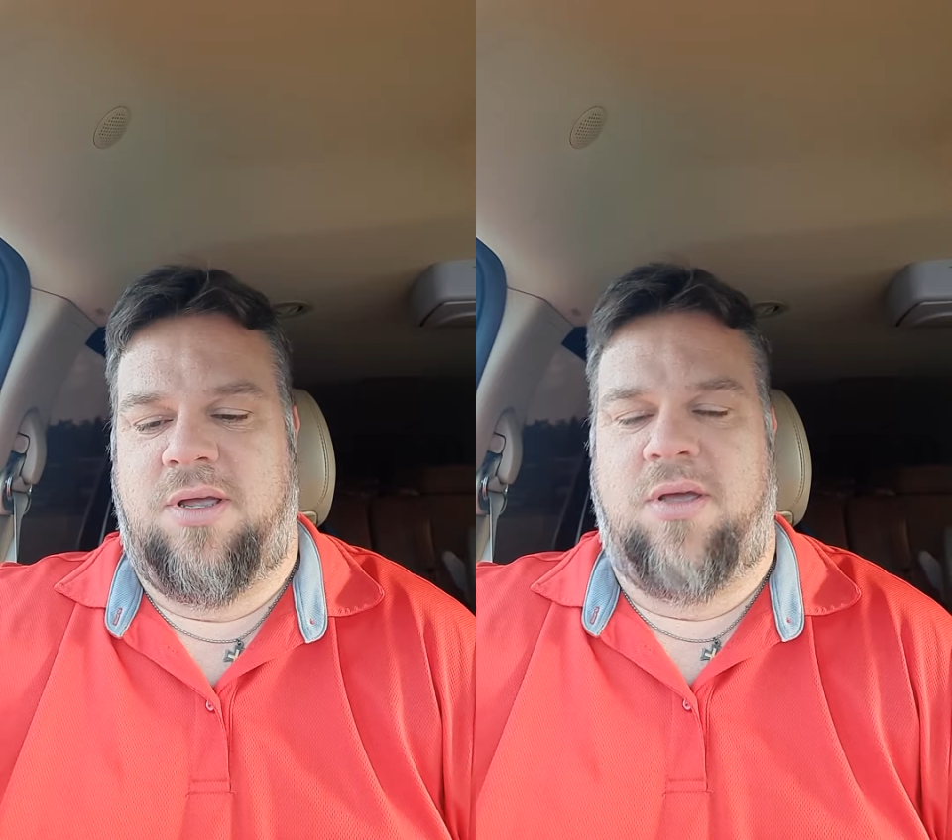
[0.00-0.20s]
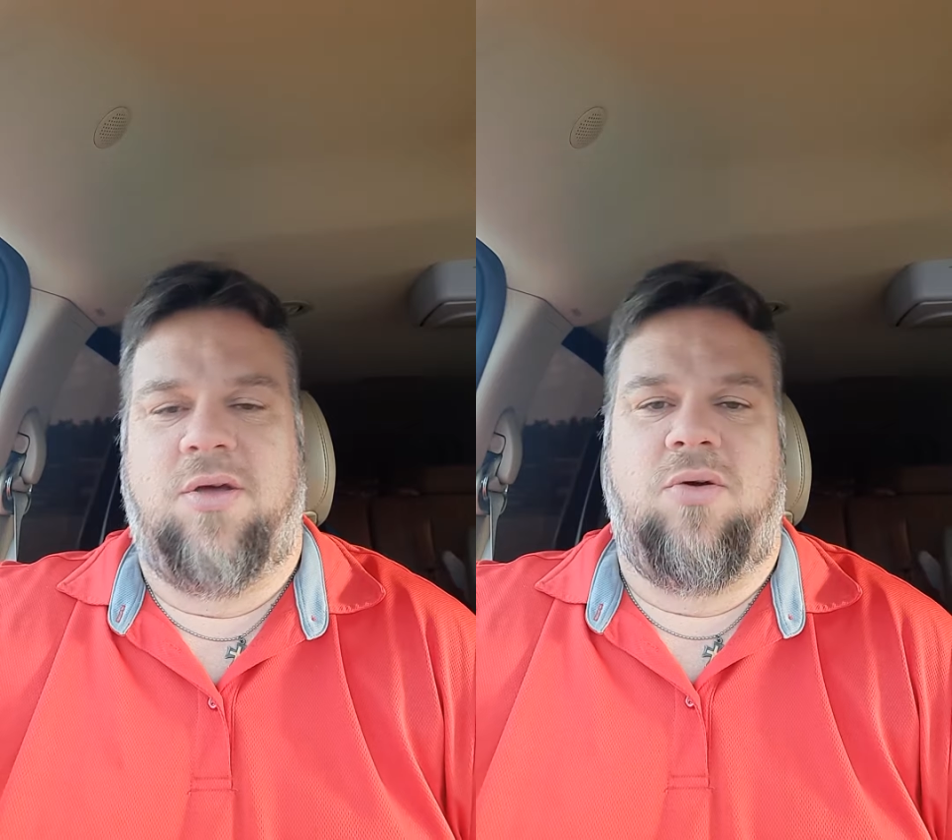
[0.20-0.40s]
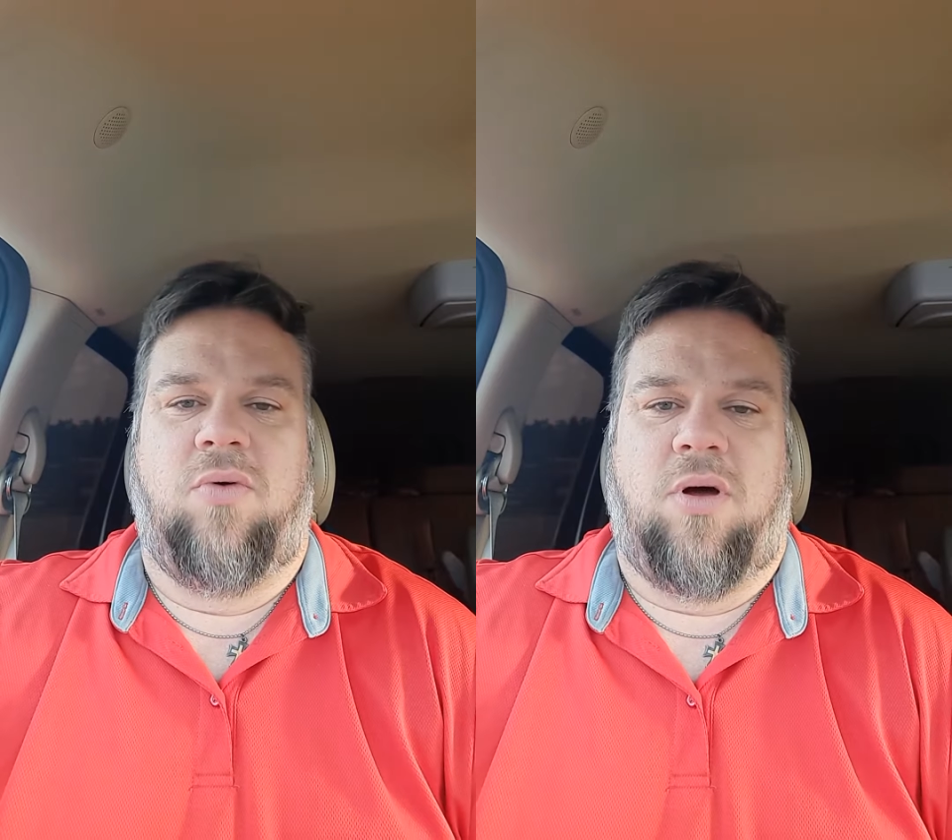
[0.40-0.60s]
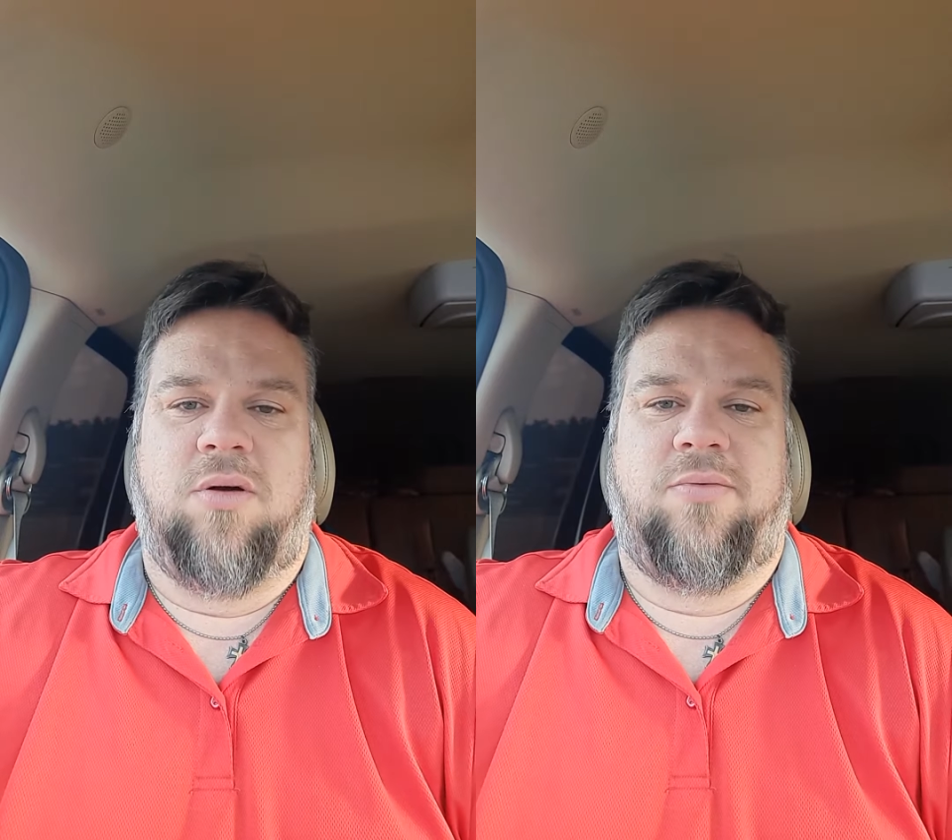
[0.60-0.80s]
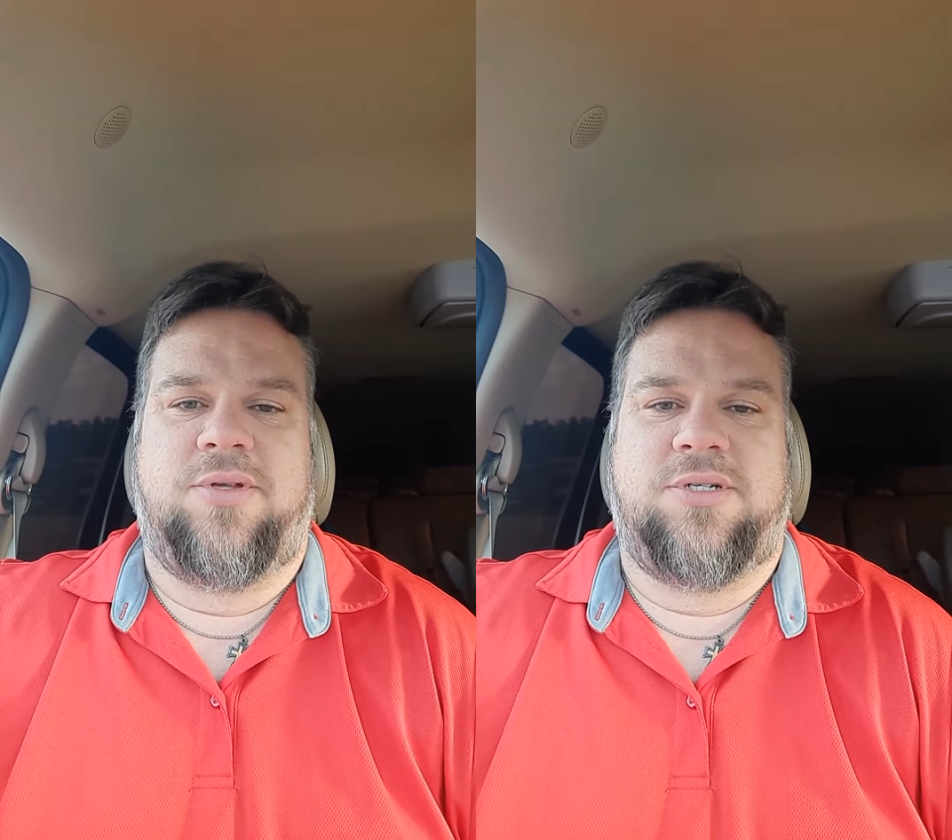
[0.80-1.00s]
who walked
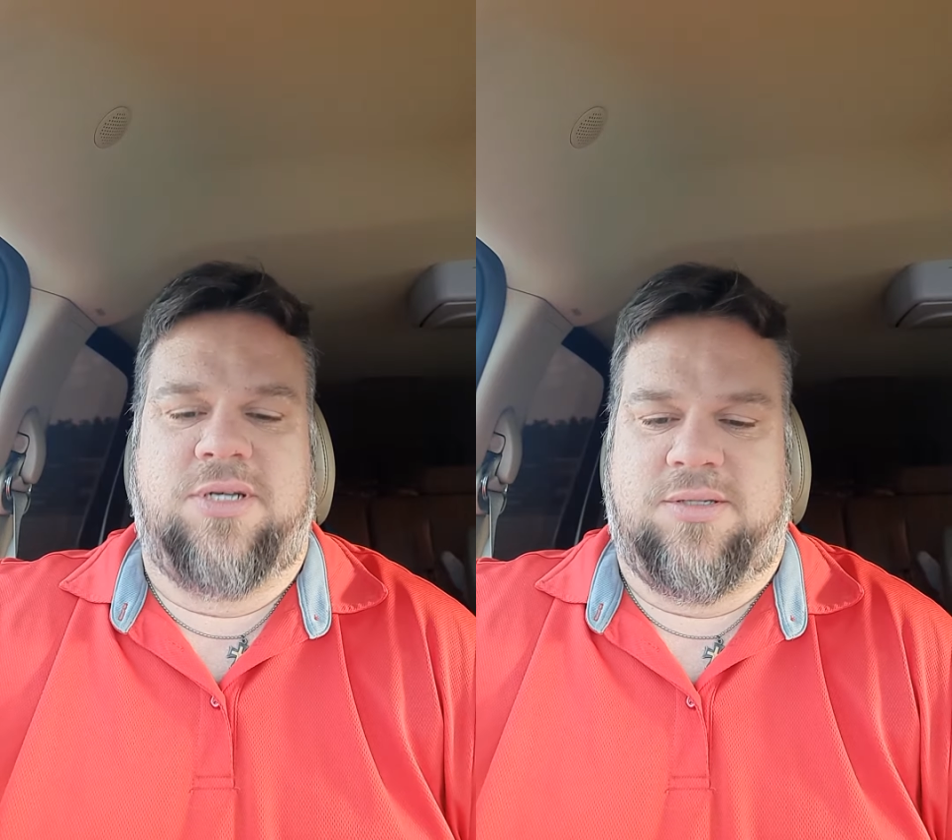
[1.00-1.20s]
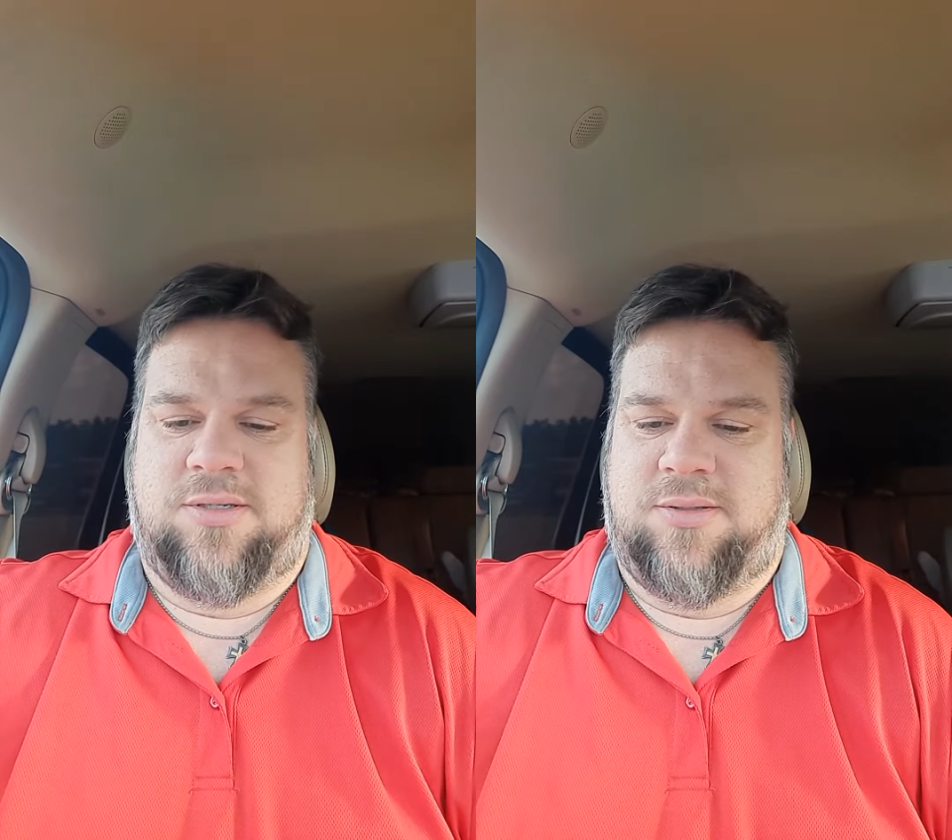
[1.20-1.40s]
with Jesus.